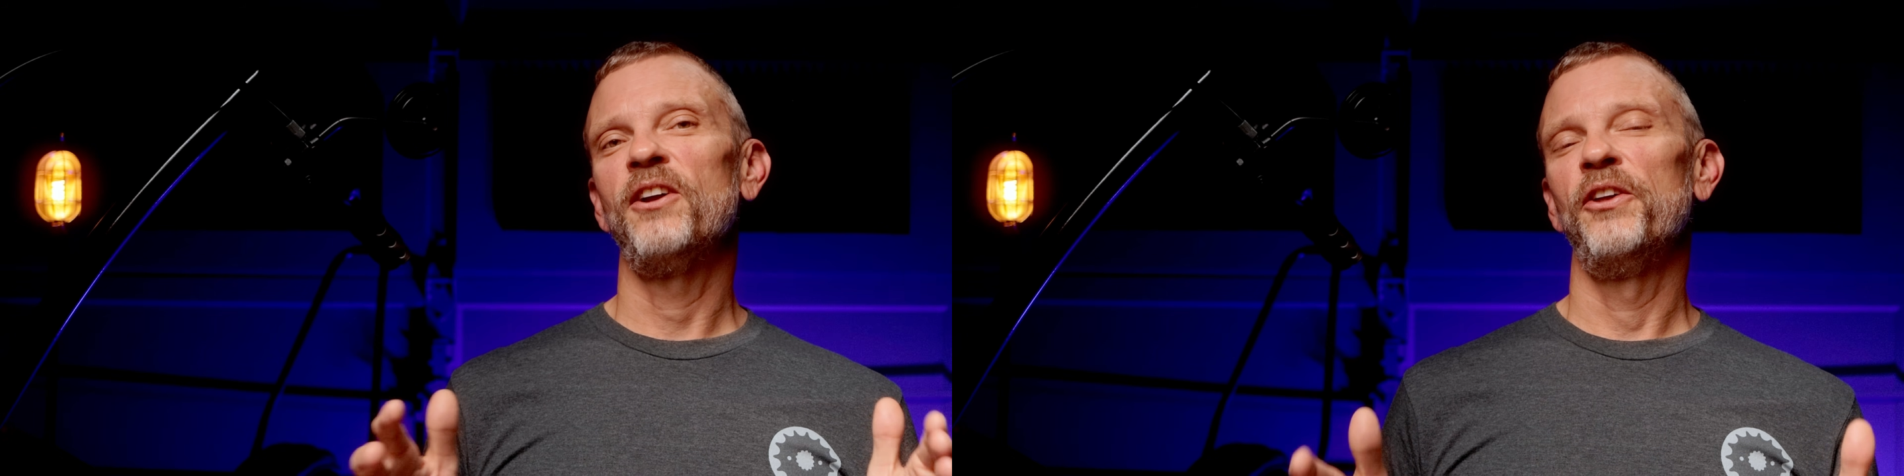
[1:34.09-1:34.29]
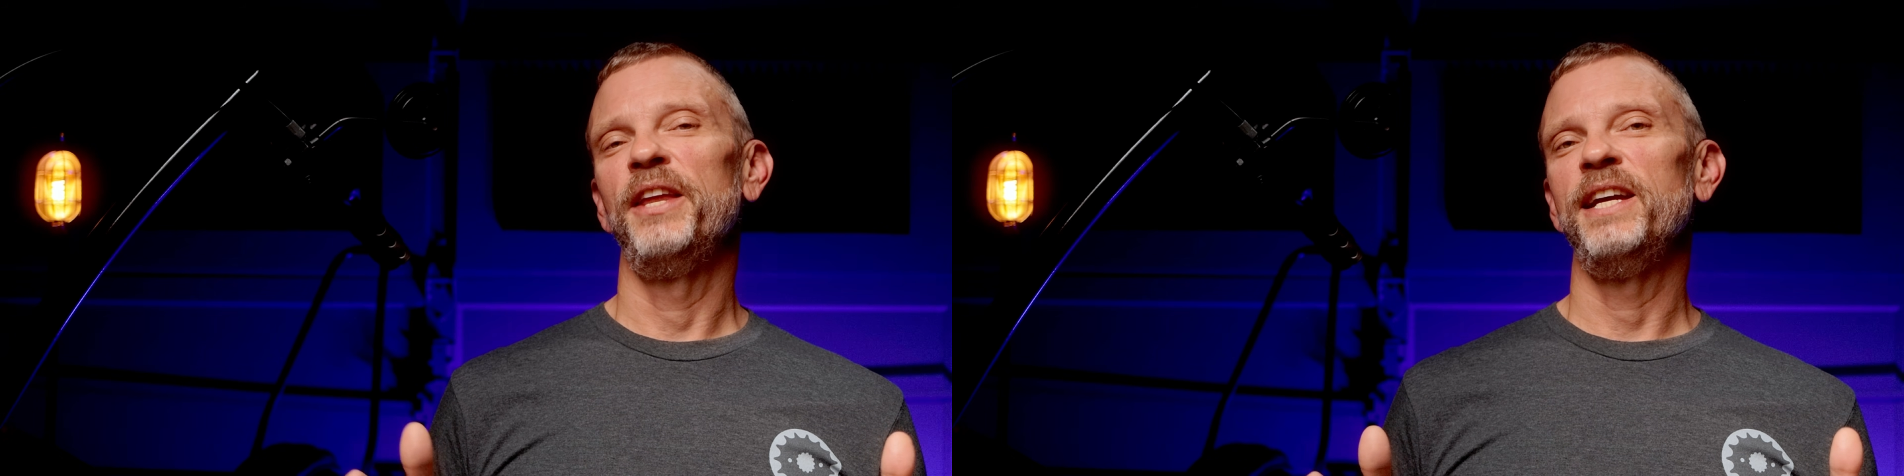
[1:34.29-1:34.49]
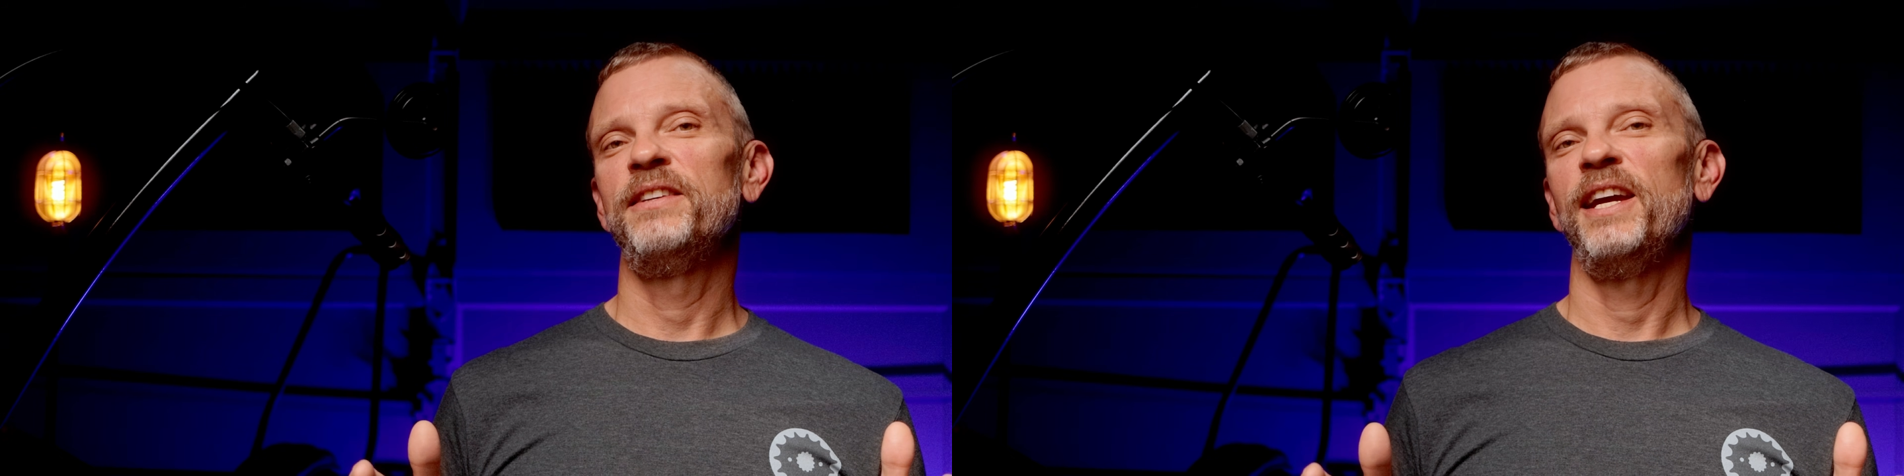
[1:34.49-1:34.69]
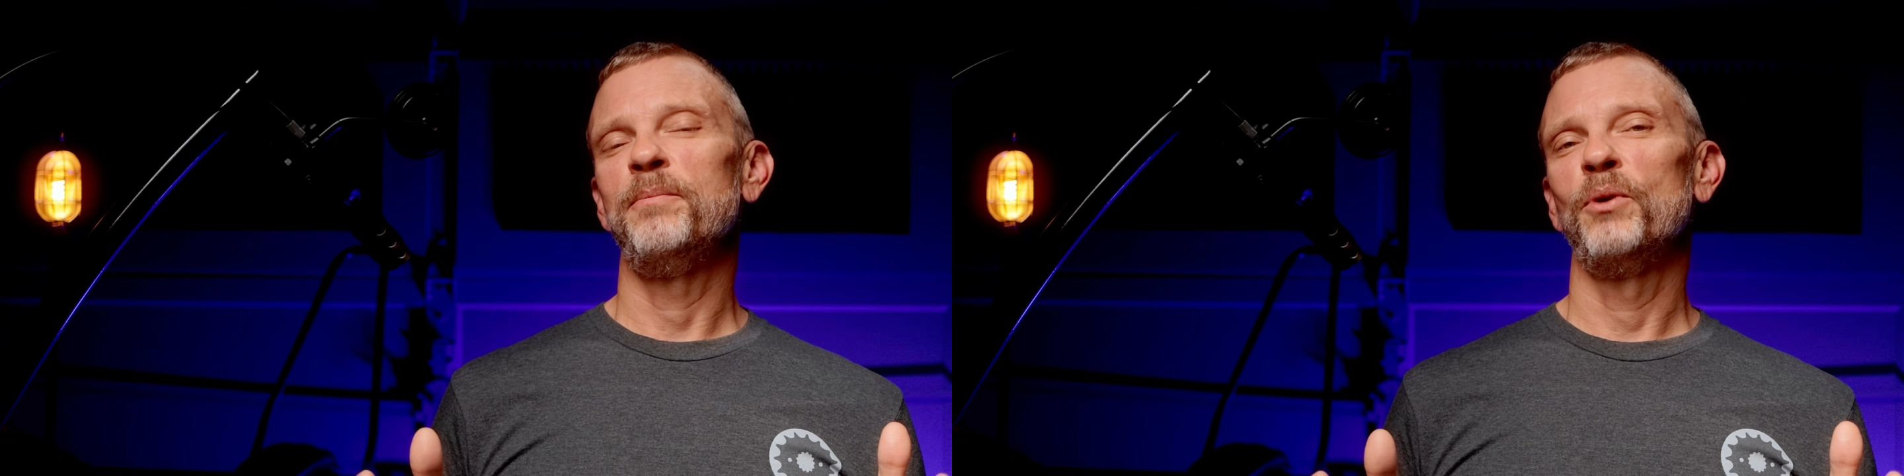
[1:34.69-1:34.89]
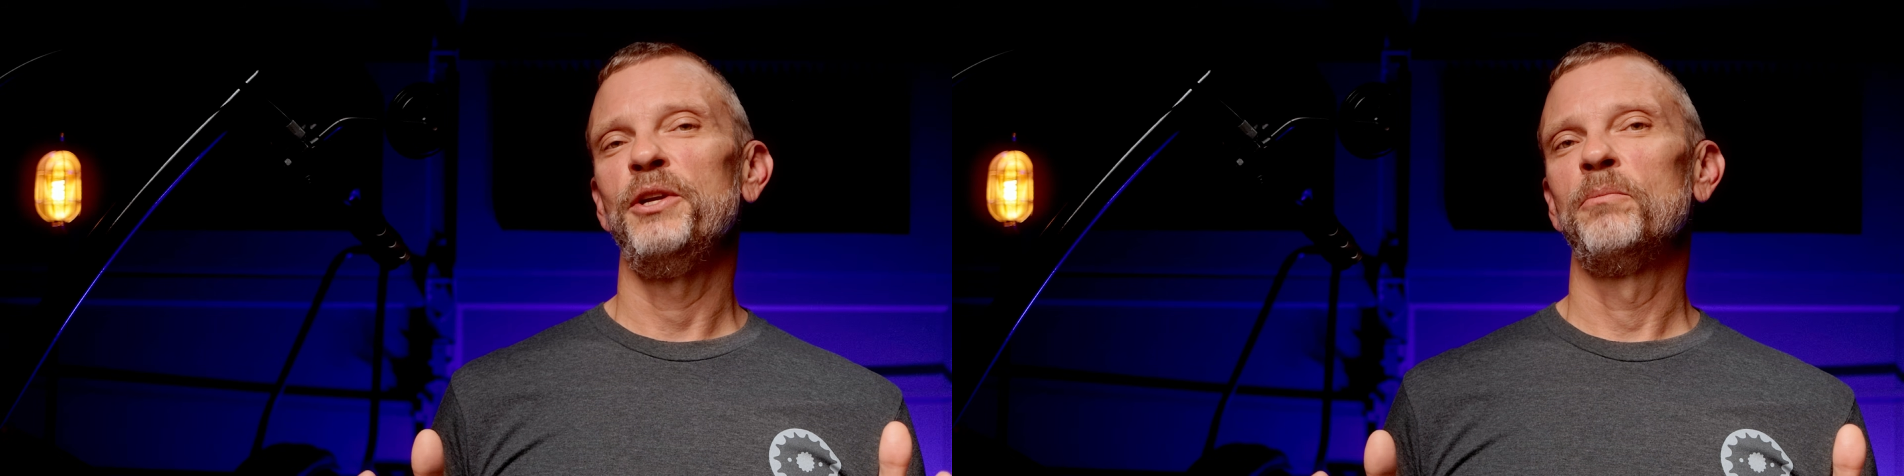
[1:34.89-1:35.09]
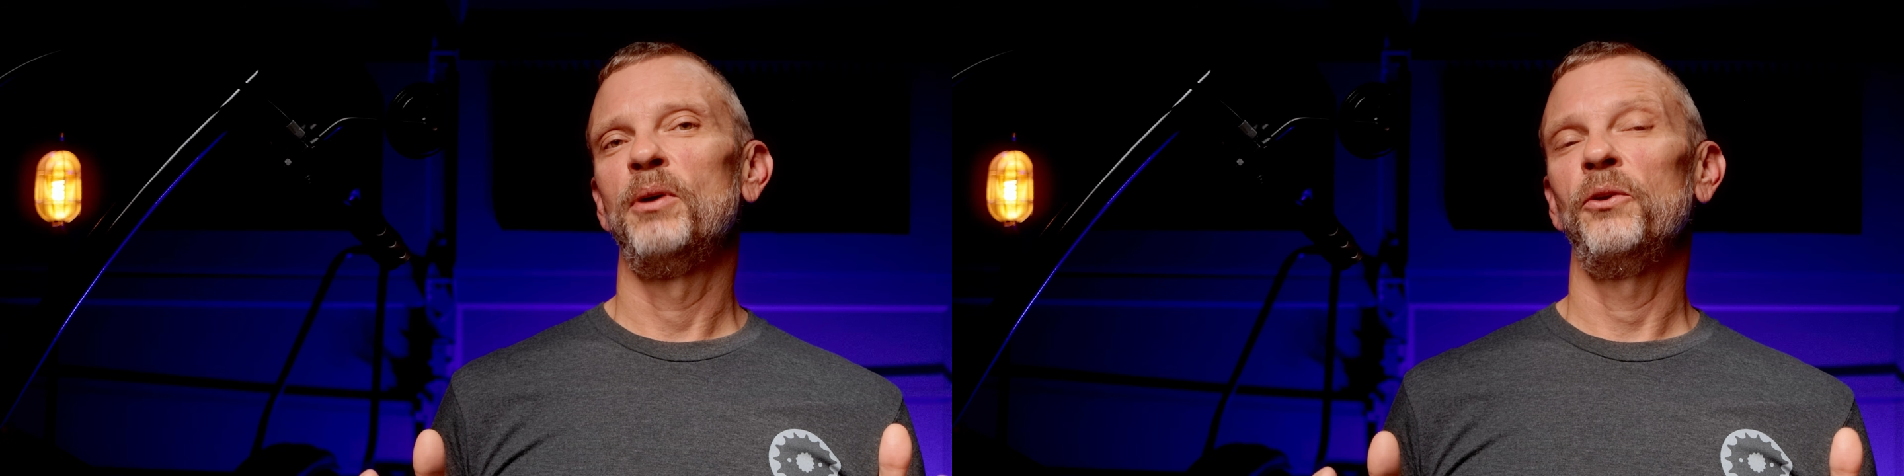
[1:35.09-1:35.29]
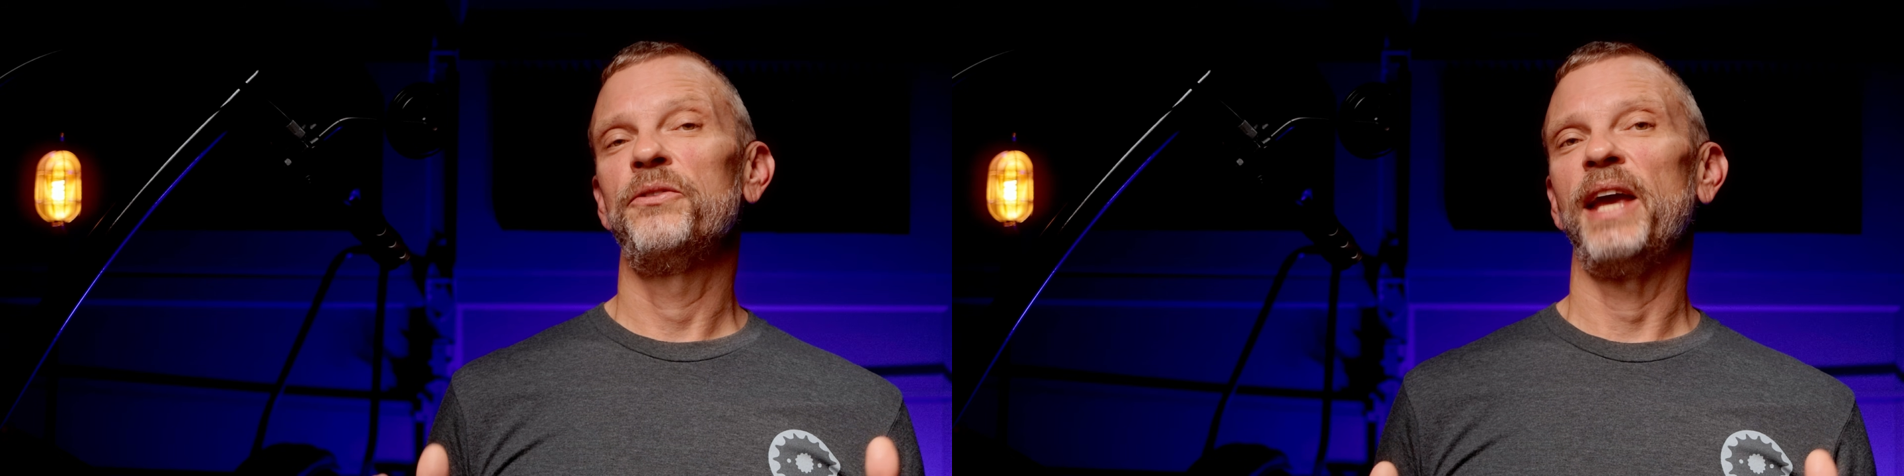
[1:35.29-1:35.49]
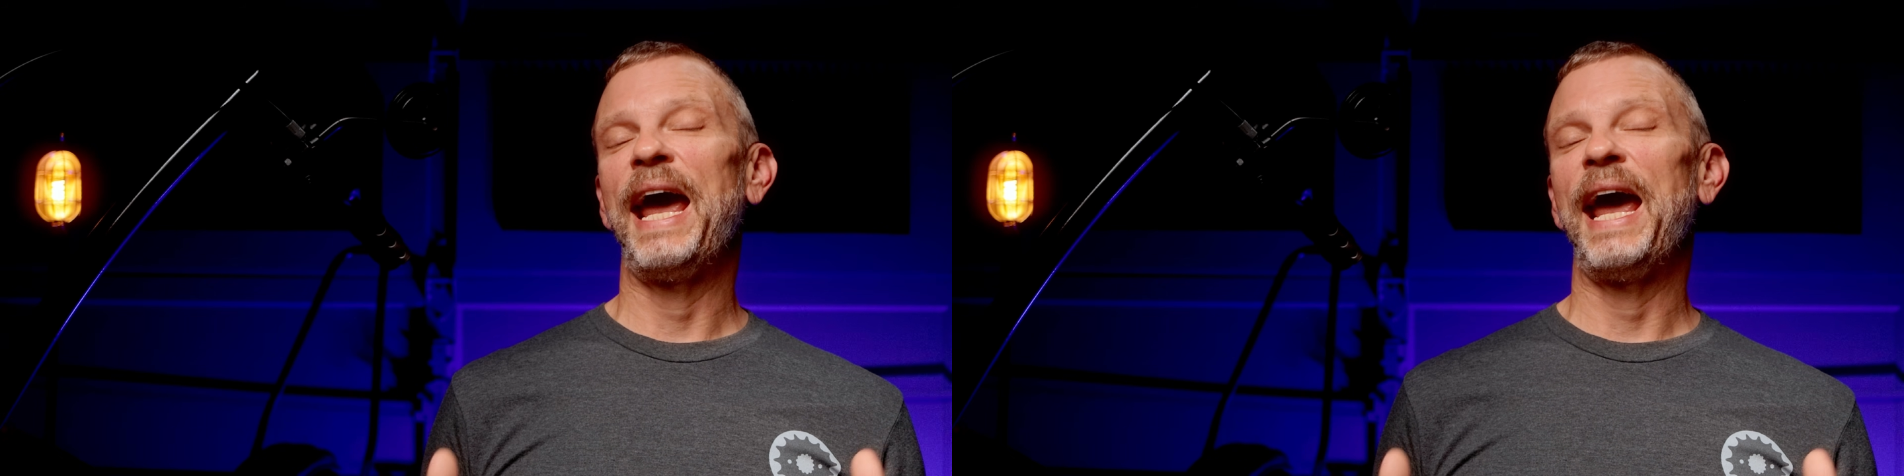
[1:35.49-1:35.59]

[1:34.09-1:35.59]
on the intake breather bolts